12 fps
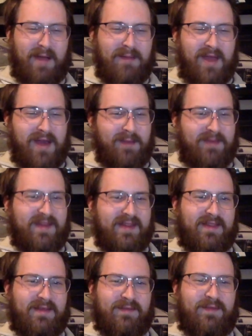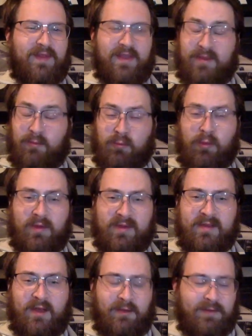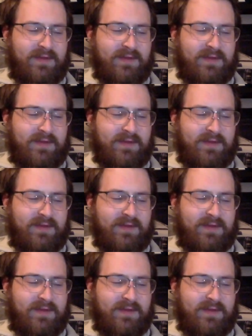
I'm not upset that the rule itself.